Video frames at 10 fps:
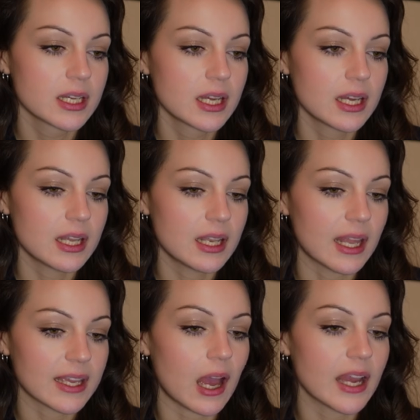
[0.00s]

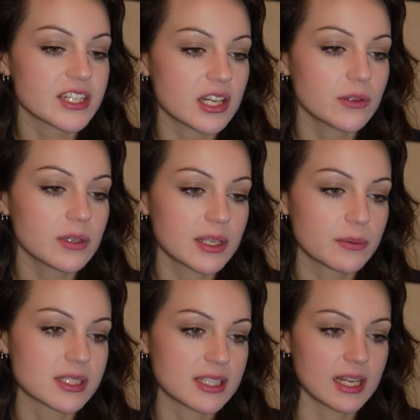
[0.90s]
Like, I genuinely
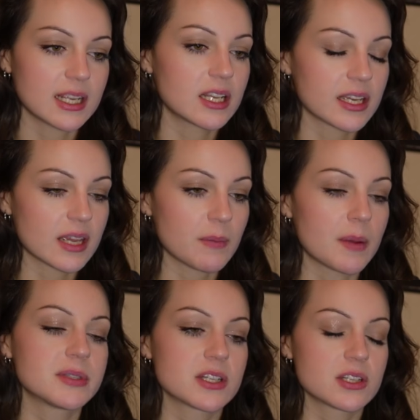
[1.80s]
was sitting looking at my
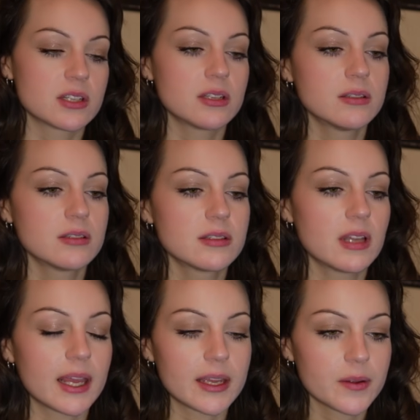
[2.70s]
position
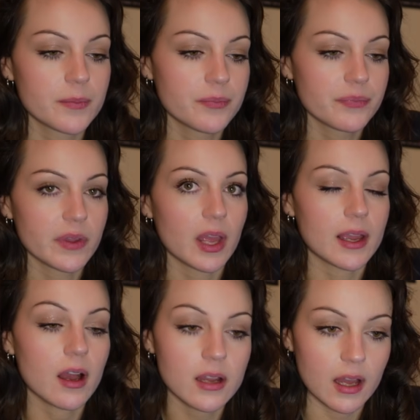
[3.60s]
like, I
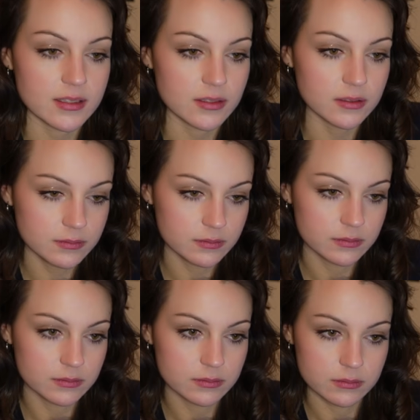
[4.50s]
can't castle.
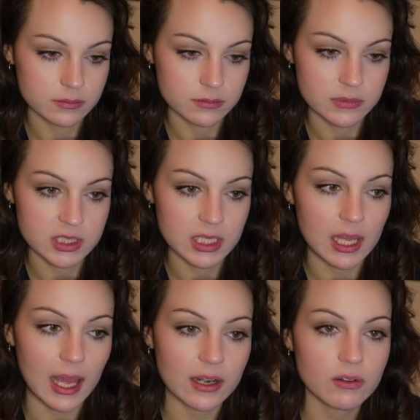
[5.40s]

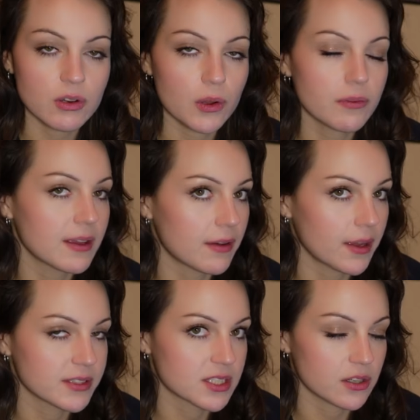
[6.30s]
I don't know if a5
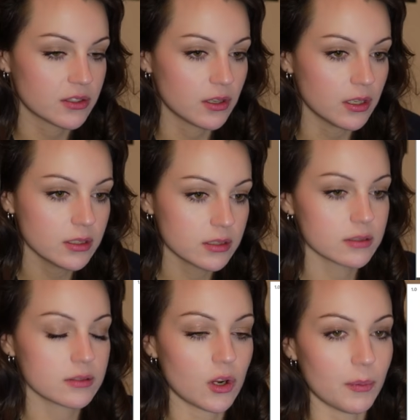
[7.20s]
is good or not,
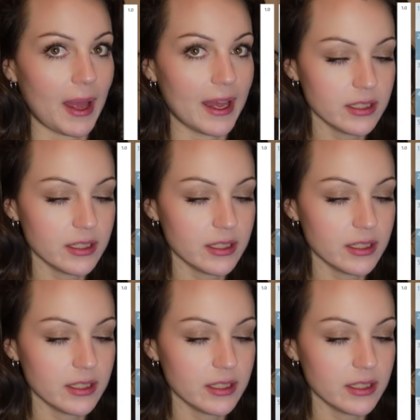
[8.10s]
or bad.